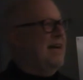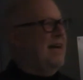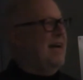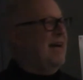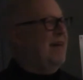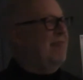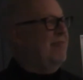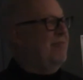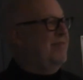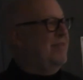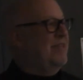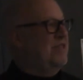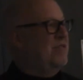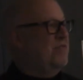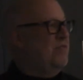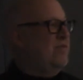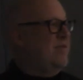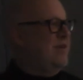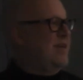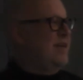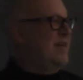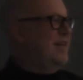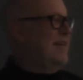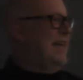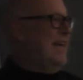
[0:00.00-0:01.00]
uh, this
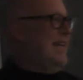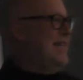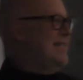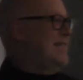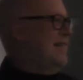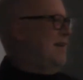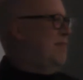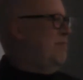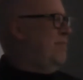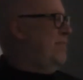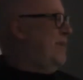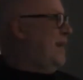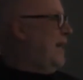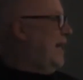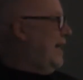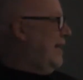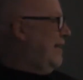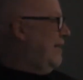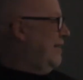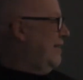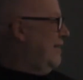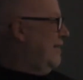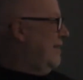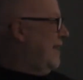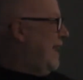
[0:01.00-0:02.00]
word ends up
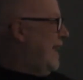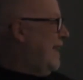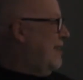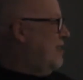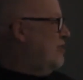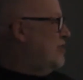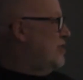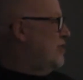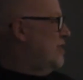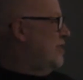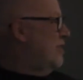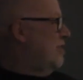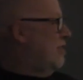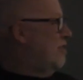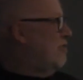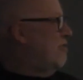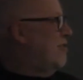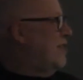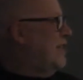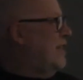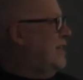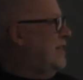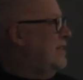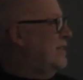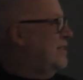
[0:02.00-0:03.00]
in ancient
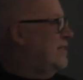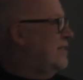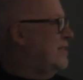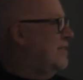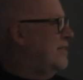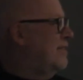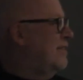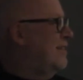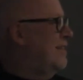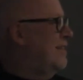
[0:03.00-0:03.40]
Greece